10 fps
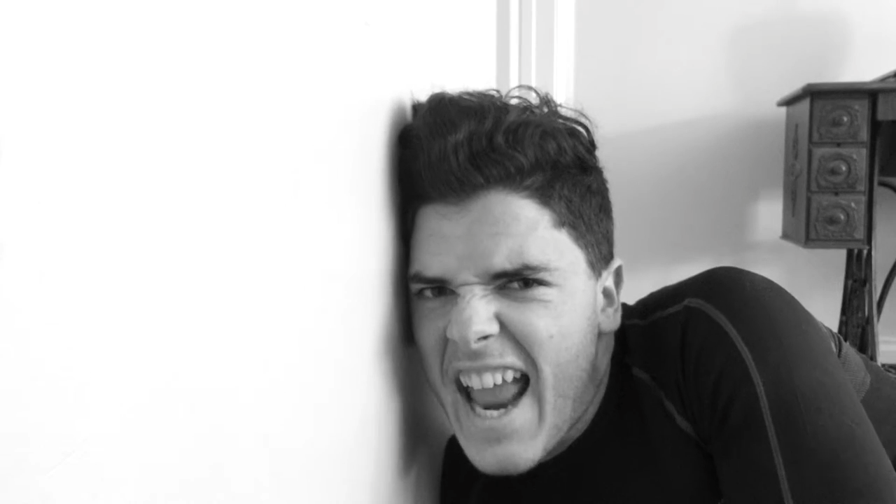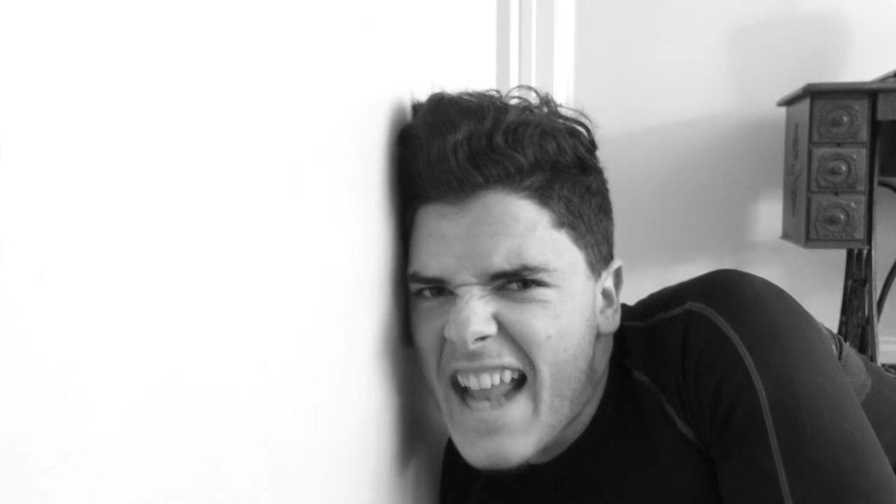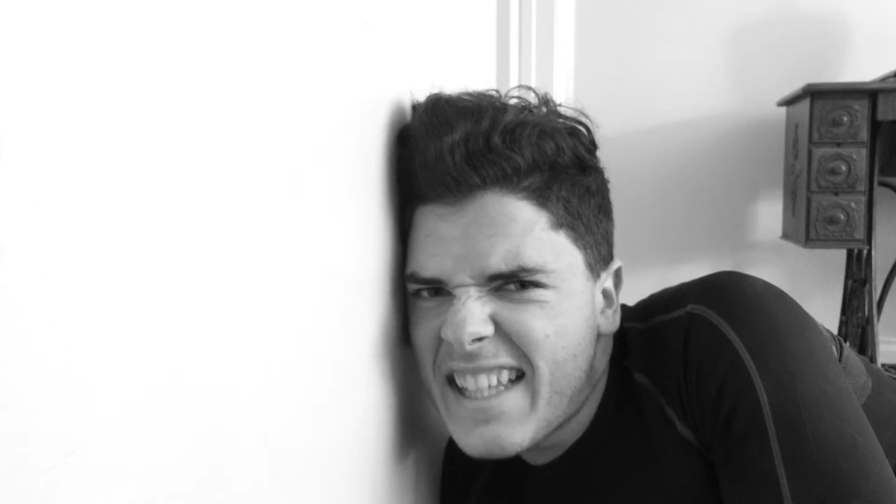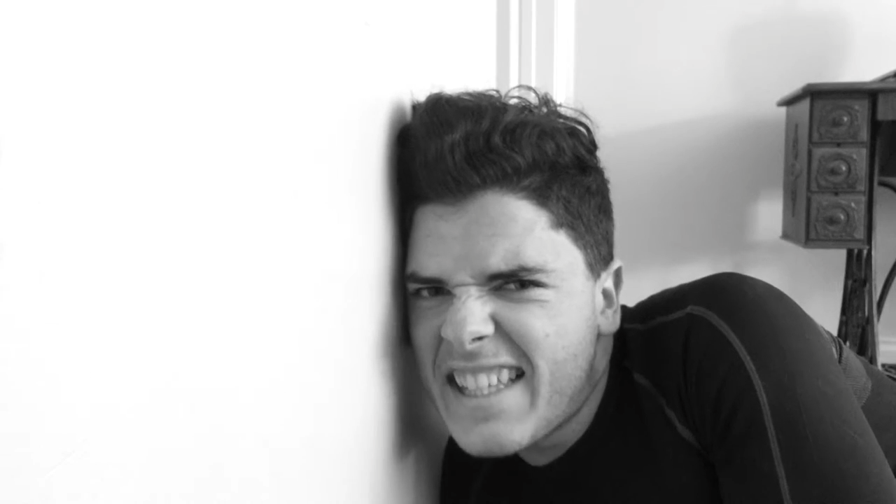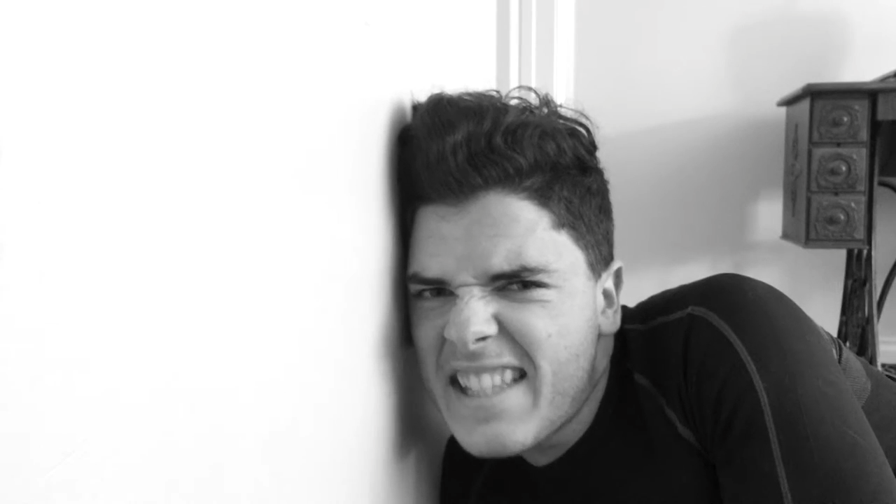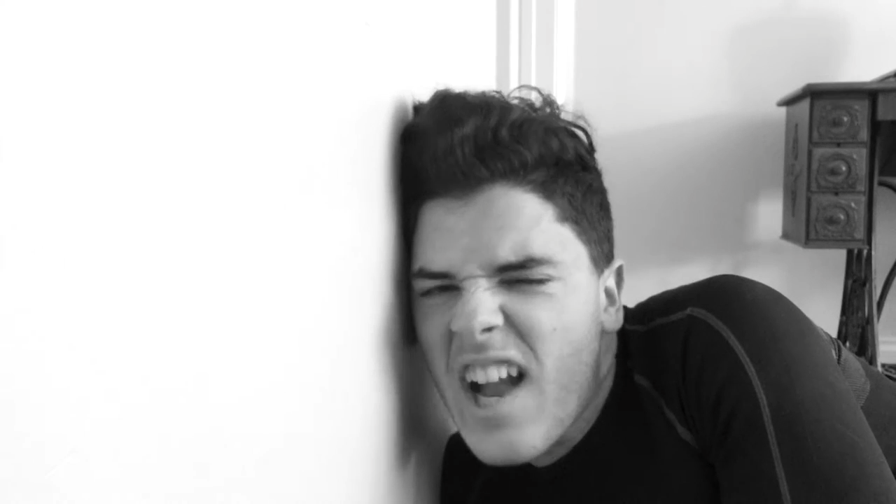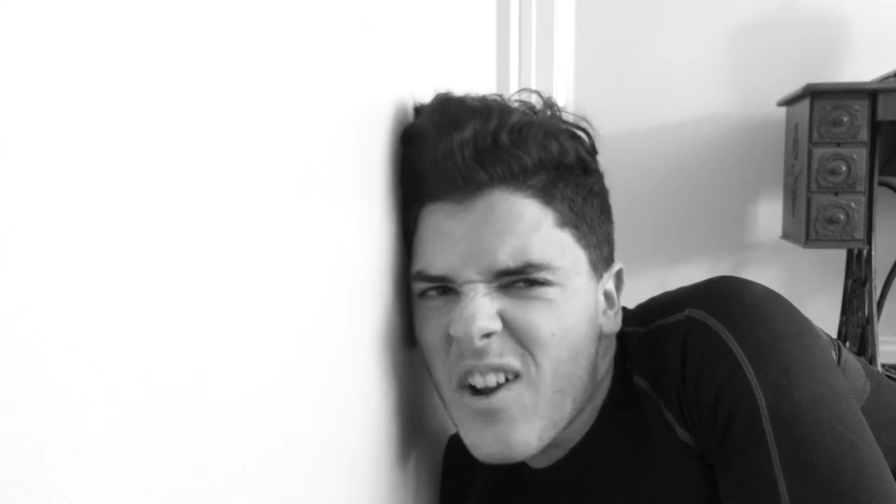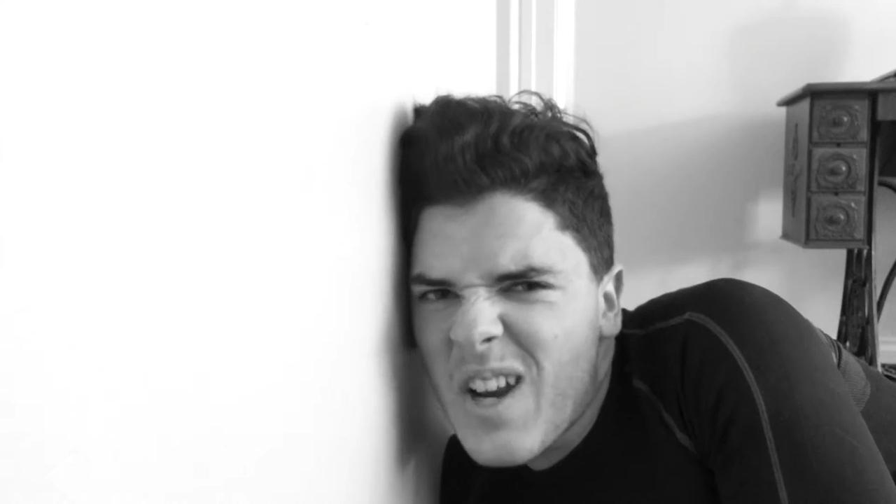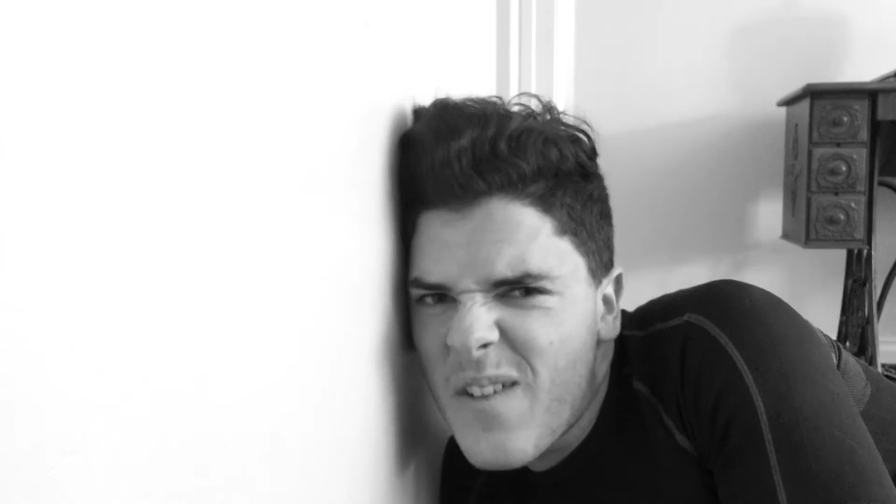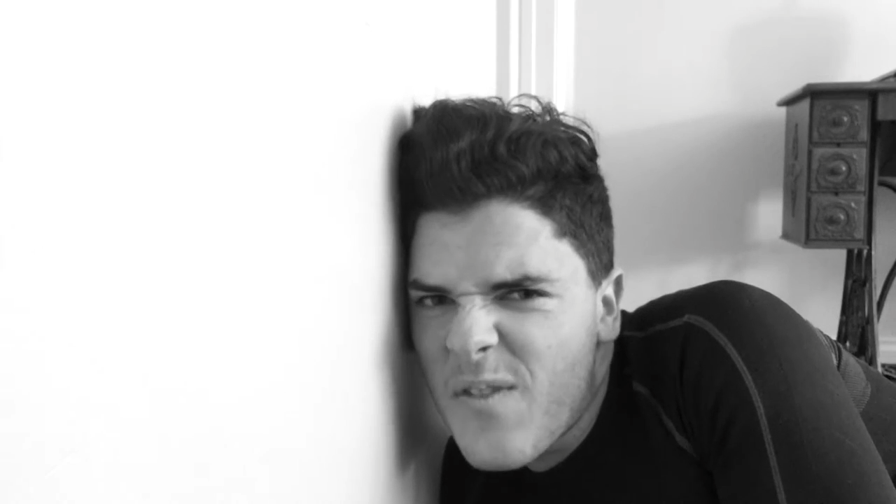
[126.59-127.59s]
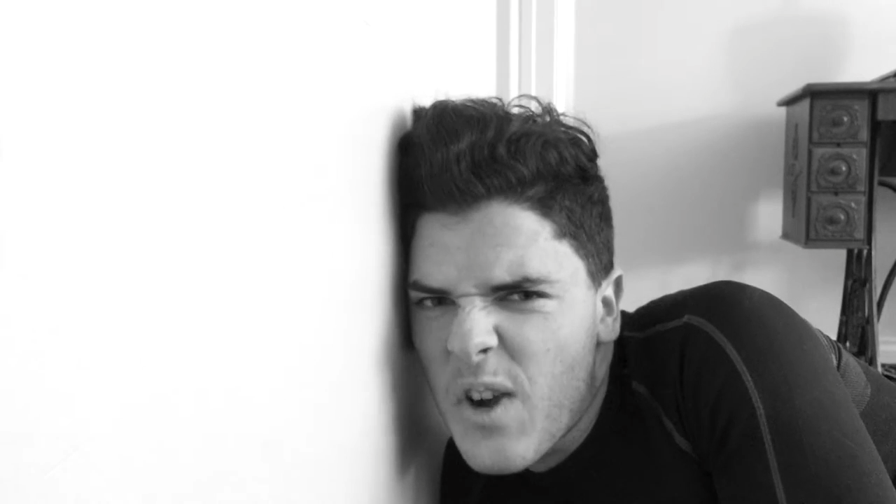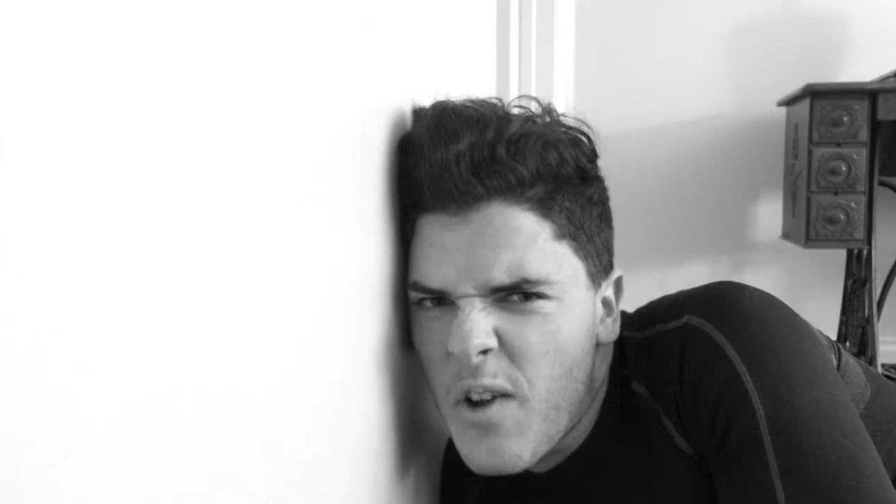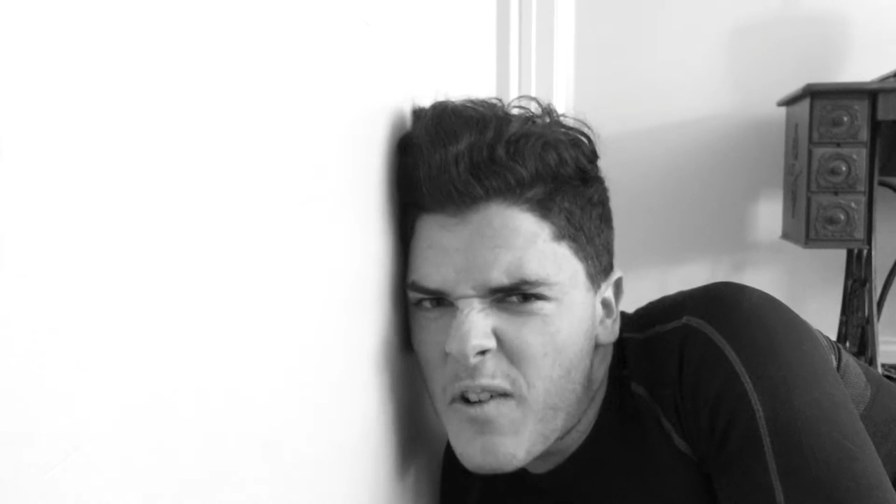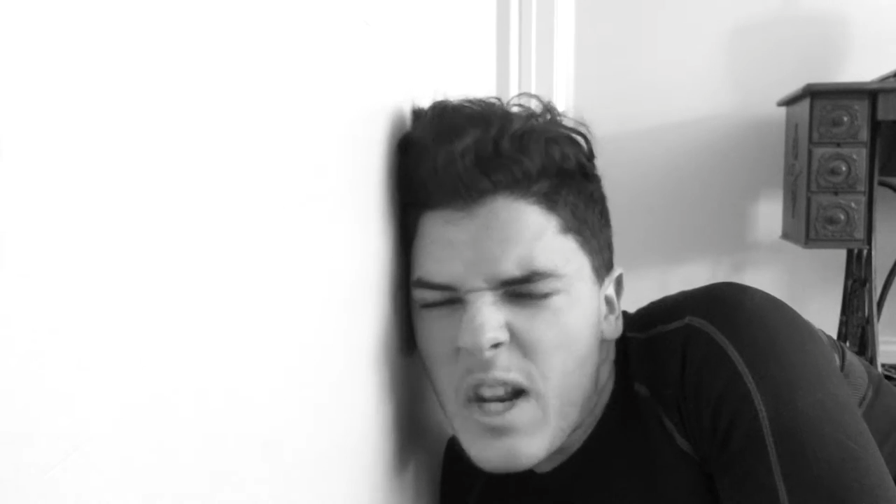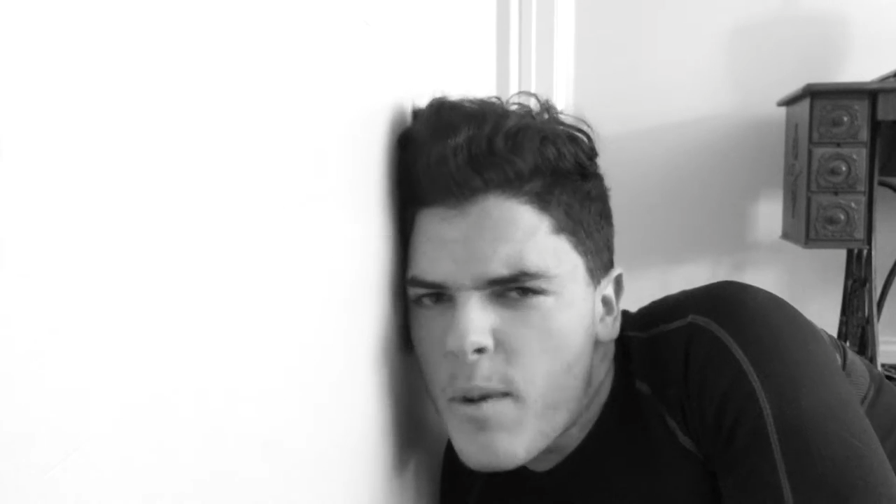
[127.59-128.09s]
and suck on it for
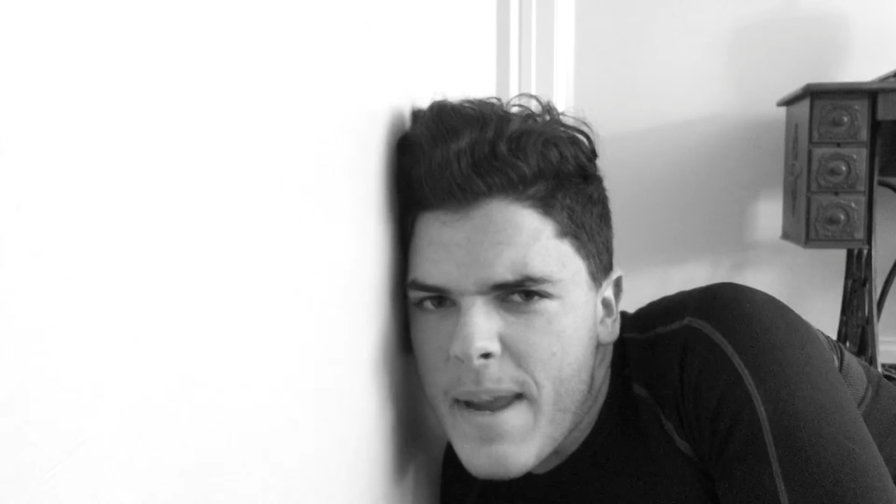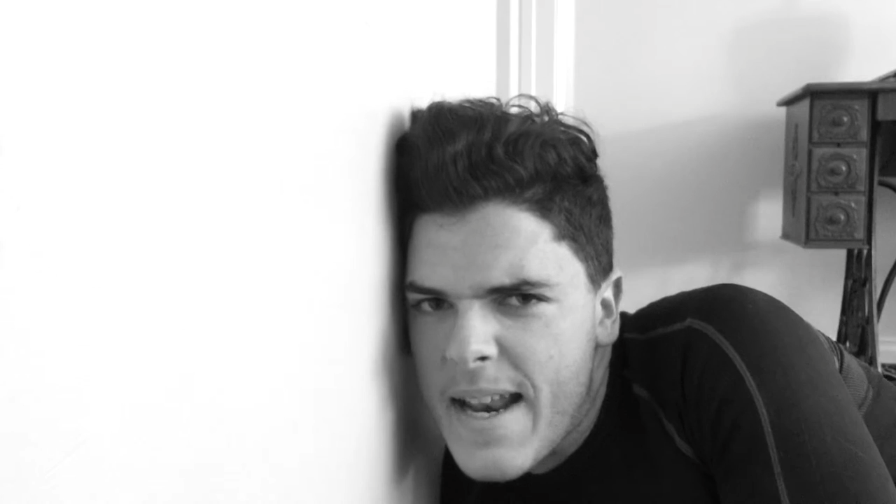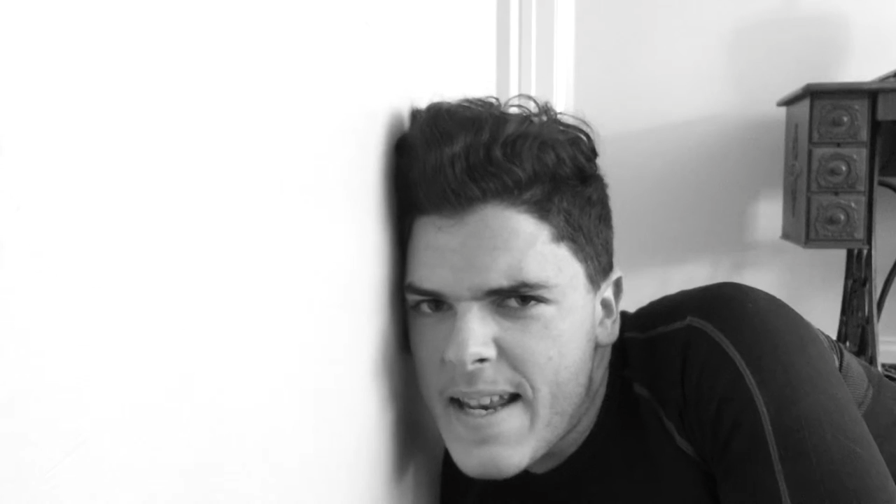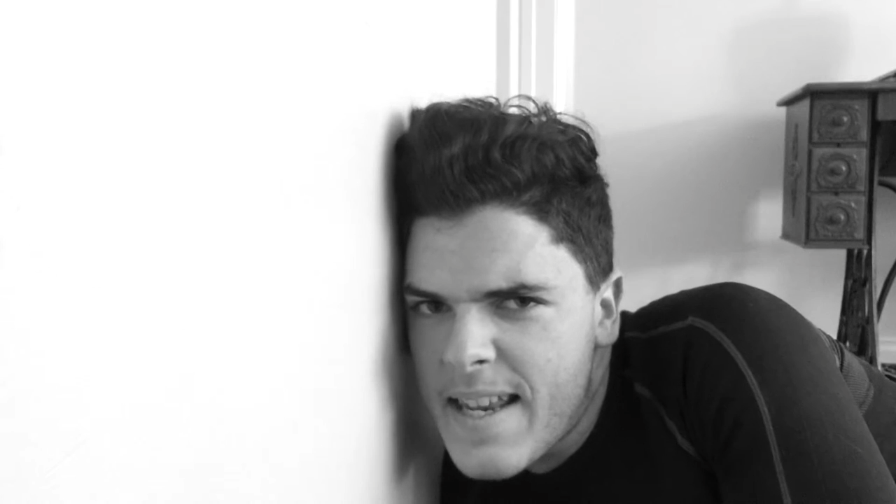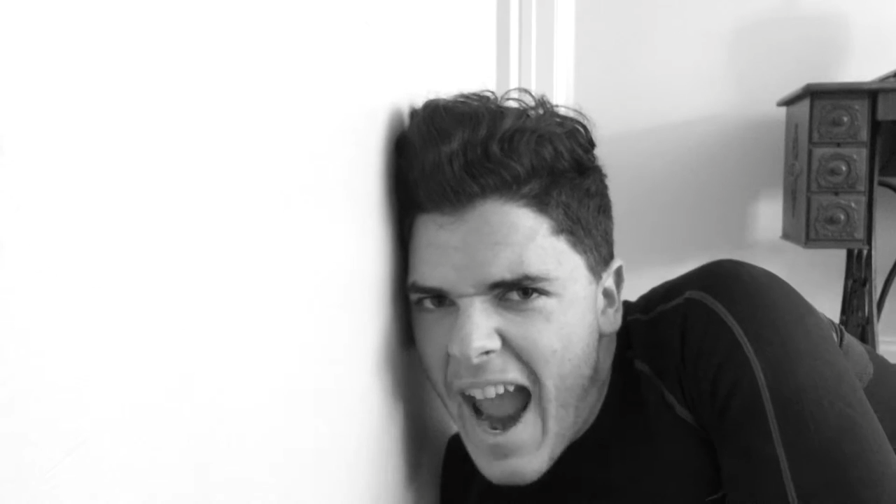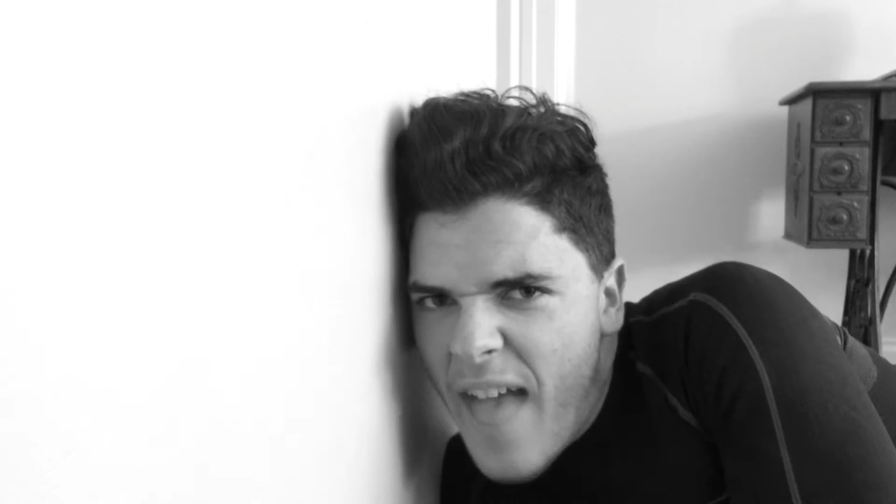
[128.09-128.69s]
a little bit.